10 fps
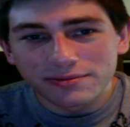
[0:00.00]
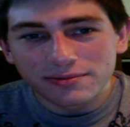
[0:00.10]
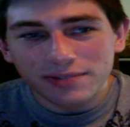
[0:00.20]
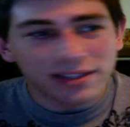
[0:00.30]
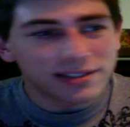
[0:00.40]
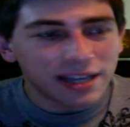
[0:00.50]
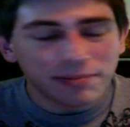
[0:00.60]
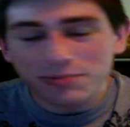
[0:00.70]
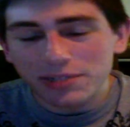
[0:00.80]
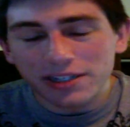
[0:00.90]
think the same
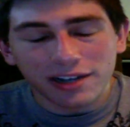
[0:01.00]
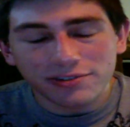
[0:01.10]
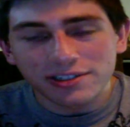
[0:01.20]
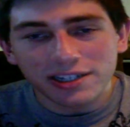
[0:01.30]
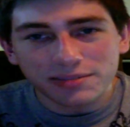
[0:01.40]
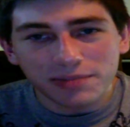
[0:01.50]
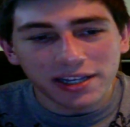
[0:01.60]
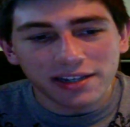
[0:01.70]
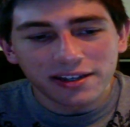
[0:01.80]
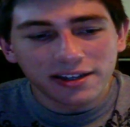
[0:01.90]
as me, contradict
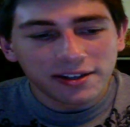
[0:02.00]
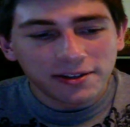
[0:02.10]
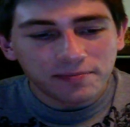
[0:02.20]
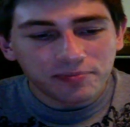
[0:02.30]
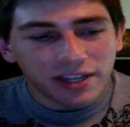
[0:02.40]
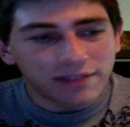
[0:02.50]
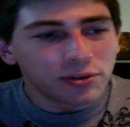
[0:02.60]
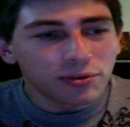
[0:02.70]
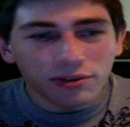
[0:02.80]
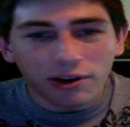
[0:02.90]
me. If
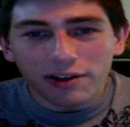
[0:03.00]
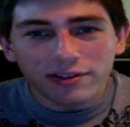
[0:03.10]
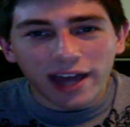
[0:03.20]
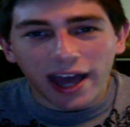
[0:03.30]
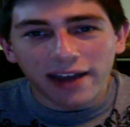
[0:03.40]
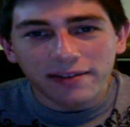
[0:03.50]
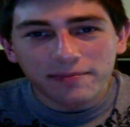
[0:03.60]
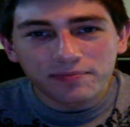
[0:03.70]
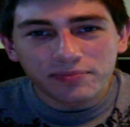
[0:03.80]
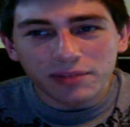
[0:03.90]
you thought that
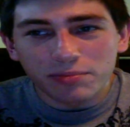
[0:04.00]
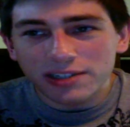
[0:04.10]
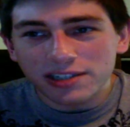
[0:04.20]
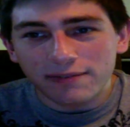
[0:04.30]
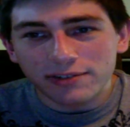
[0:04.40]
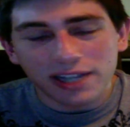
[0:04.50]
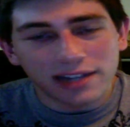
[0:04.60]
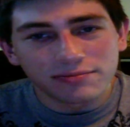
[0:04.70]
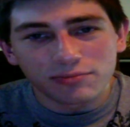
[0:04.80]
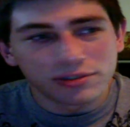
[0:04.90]
the press conference
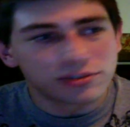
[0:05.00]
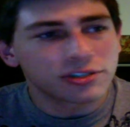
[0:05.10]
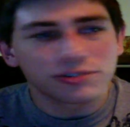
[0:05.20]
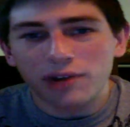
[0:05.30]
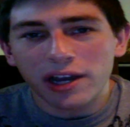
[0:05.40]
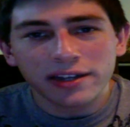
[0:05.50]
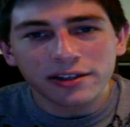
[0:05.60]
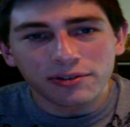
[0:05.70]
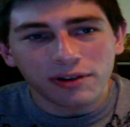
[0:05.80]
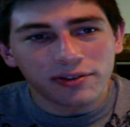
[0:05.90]
was just right,
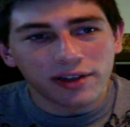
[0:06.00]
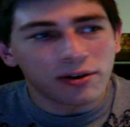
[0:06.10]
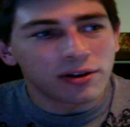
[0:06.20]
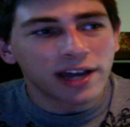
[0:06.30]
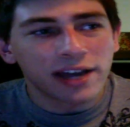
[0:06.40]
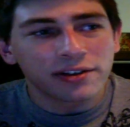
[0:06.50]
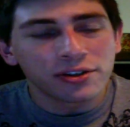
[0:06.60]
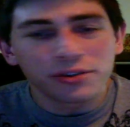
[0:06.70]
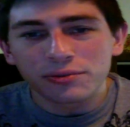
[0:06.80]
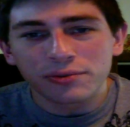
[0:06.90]
you thought that all that
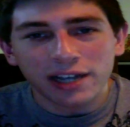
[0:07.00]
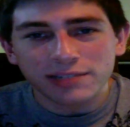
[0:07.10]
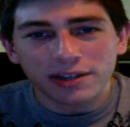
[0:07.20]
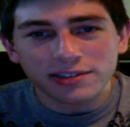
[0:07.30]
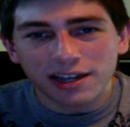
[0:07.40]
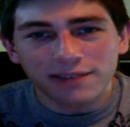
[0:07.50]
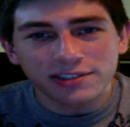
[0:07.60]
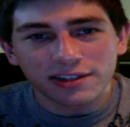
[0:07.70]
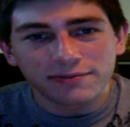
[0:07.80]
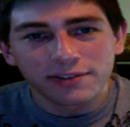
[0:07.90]
new Xbox Live
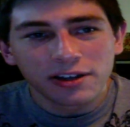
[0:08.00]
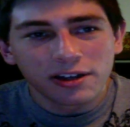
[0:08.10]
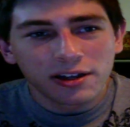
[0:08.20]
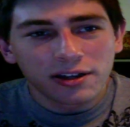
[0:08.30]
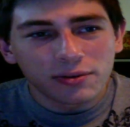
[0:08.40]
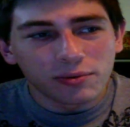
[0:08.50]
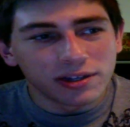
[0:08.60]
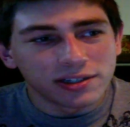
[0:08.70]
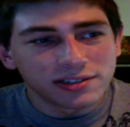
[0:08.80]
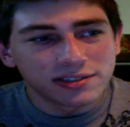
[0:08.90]
stuff
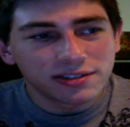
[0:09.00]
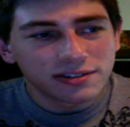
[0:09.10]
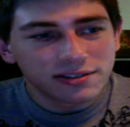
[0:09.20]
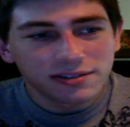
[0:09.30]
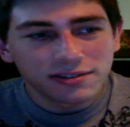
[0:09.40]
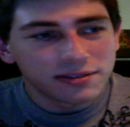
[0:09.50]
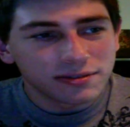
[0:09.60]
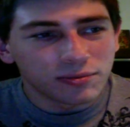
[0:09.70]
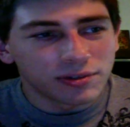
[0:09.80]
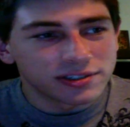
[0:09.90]
was
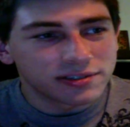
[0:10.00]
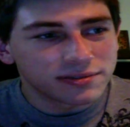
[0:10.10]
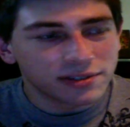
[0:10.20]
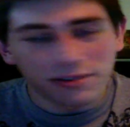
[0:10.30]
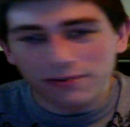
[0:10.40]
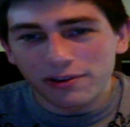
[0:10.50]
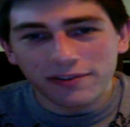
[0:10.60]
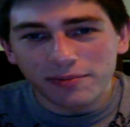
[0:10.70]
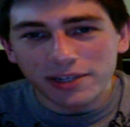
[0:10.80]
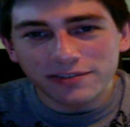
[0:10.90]
the
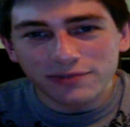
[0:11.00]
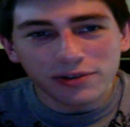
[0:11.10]
45 minutes of no